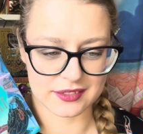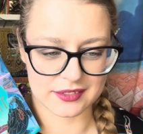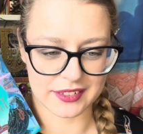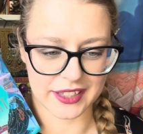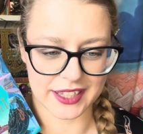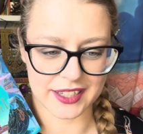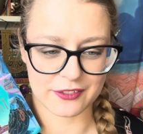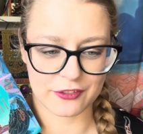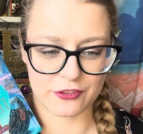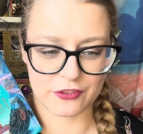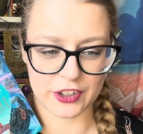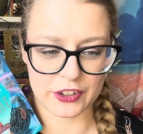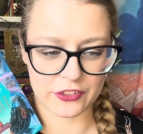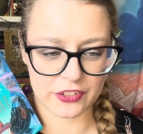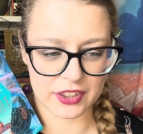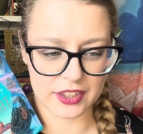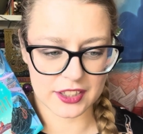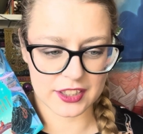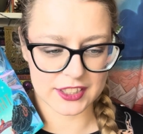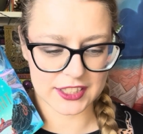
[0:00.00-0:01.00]
Like
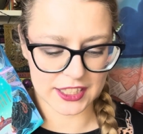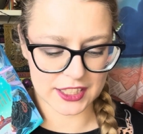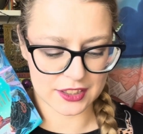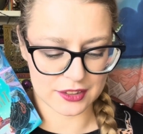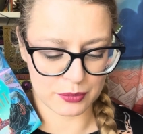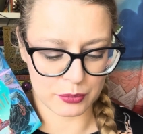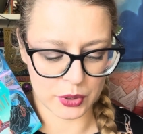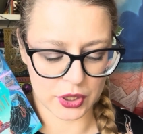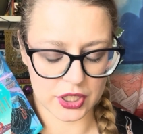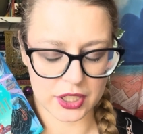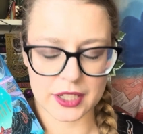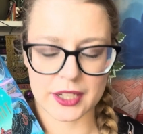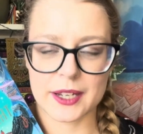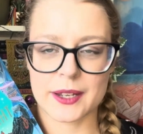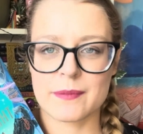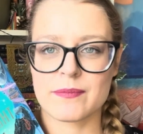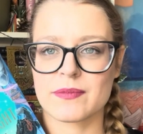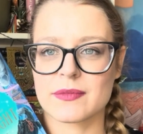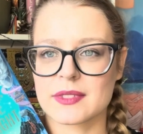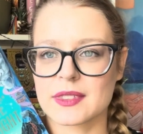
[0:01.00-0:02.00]
sixth book
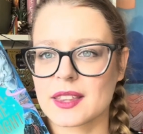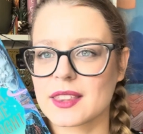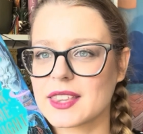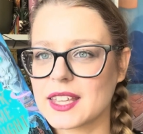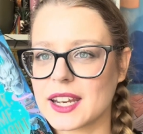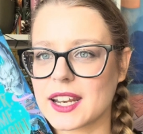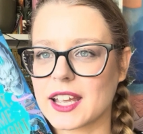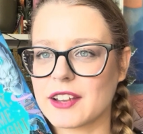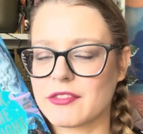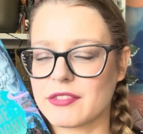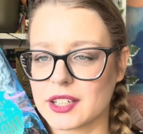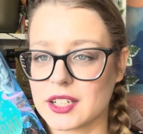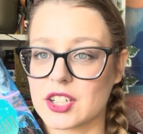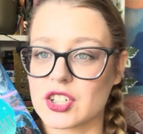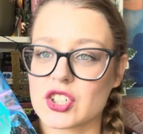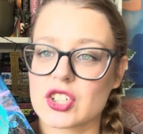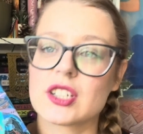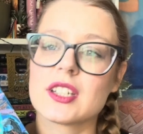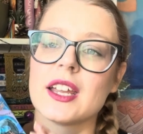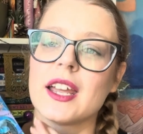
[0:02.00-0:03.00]
that I
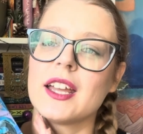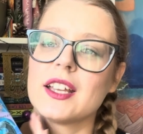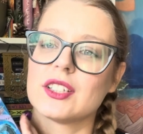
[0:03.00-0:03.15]
finished.